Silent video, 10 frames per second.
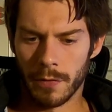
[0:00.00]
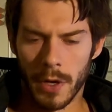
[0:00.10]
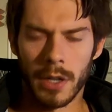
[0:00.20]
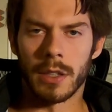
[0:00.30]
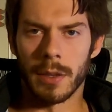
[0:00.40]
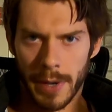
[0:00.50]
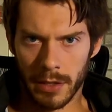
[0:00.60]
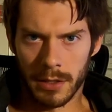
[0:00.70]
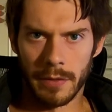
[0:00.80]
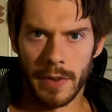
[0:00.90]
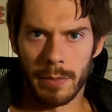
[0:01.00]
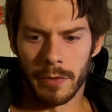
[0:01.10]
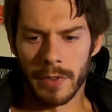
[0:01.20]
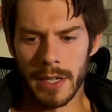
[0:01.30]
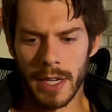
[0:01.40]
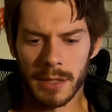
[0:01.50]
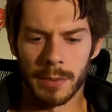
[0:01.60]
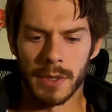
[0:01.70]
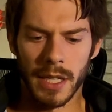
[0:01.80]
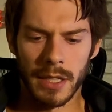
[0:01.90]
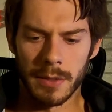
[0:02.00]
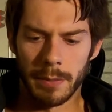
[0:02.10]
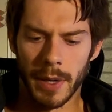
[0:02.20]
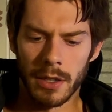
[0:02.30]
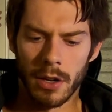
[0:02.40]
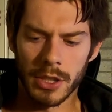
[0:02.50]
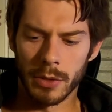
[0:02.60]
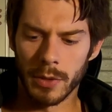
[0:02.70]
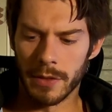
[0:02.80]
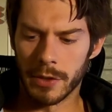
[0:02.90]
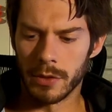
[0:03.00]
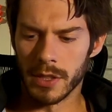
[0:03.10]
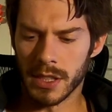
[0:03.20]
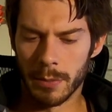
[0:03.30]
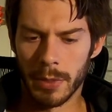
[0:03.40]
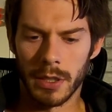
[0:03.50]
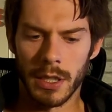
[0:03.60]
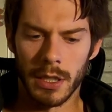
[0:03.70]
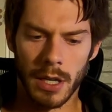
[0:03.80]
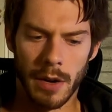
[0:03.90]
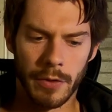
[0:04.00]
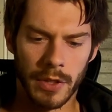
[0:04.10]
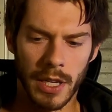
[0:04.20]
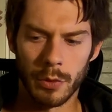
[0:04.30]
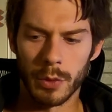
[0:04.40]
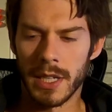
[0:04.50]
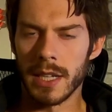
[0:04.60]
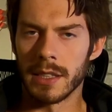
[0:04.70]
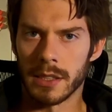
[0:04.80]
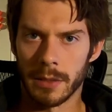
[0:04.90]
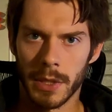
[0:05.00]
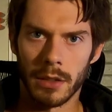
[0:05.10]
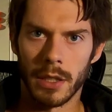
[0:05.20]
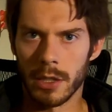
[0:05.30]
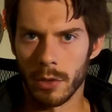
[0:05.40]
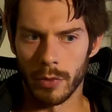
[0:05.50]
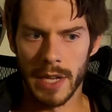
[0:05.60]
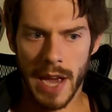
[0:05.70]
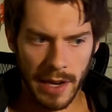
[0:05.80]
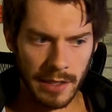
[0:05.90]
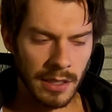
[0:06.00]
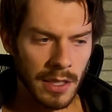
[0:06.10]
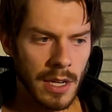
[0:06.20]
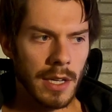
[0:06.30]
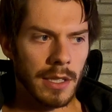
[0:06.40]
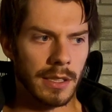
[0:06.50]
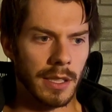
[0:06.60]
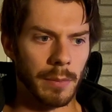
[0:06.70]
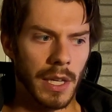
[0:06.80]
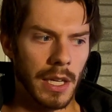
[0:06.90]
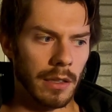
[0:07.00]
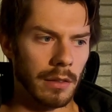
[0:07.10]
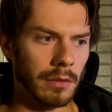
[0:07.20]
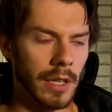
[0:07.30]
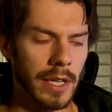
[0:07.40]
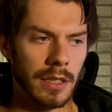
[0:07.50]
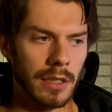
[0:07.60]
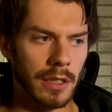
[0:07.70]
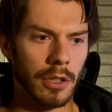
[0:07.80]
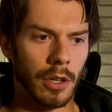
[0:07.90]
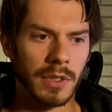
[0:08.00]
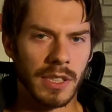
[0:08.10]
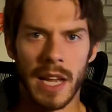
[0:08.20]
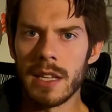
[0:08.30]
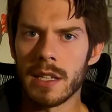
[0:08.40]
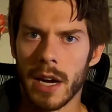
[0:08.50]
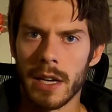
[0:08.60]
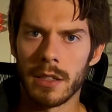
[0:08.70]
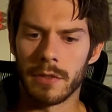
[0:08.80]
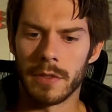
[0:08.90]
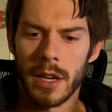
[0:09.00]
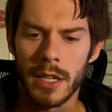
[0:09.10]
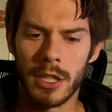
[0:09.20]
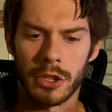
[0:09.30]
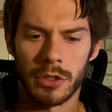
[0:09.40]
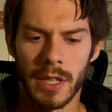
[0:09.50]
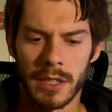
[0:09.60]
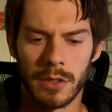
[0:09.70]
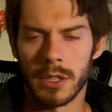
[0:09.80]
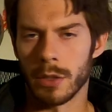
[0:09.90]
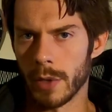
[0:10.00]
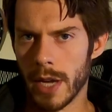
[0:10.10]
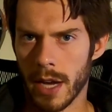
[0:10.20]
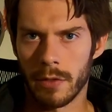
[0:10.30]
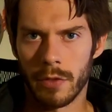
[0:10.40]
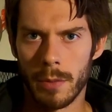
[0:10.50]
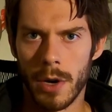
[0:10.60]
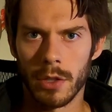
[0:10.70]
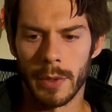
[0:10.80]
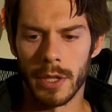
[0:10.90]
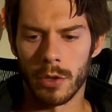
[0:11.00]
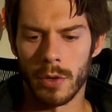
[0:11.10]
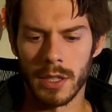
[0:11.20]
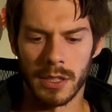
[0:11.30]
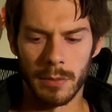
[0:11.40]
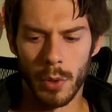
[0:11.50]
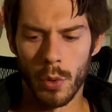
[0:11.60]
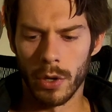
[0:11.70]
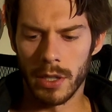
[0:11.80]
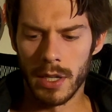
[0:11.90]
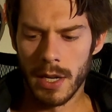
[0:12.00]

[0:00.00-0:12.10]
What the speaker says: compared to the Vaporfly Next Percent, but it also gives you the stability and comfort that you would get in something like a React, something like, you know, just any kind of Nike shoe that's using a React foam all the way across the board.